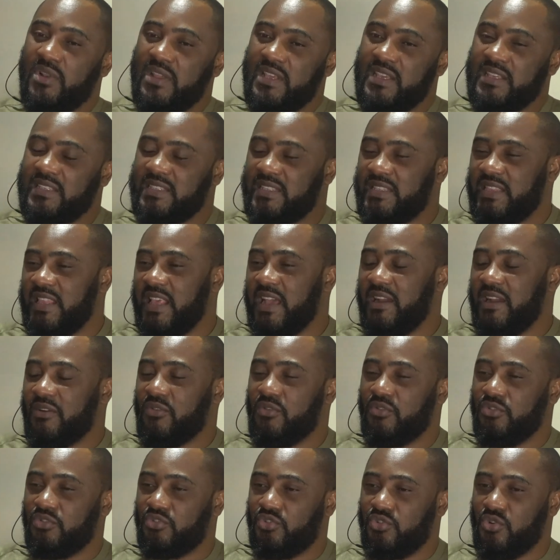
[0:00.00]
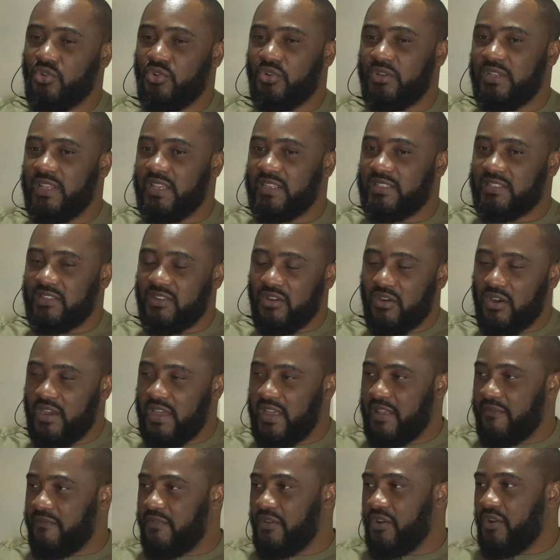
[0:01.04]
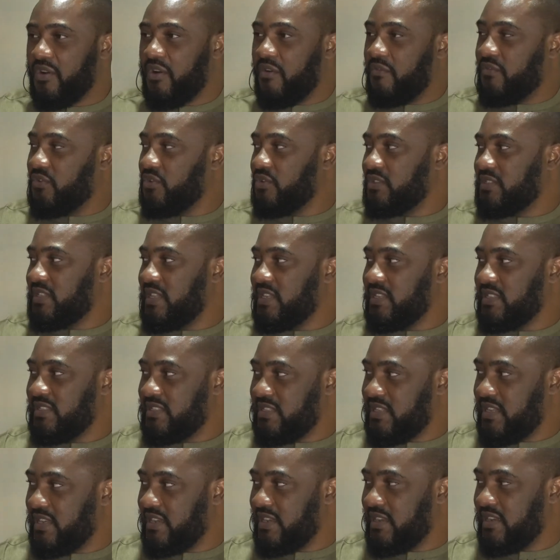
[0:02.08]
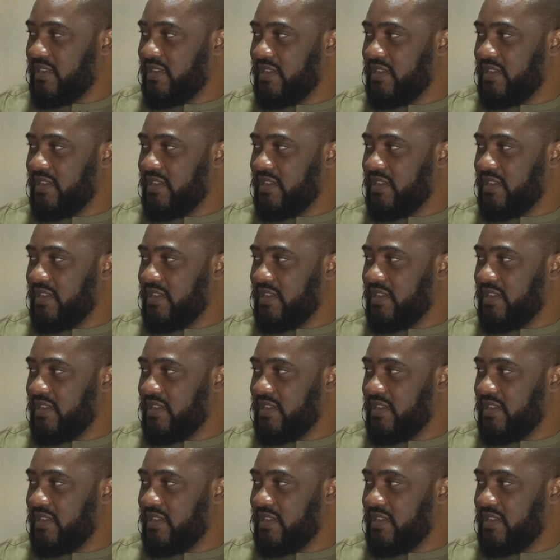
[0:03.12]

police, there are control, there's every of those things there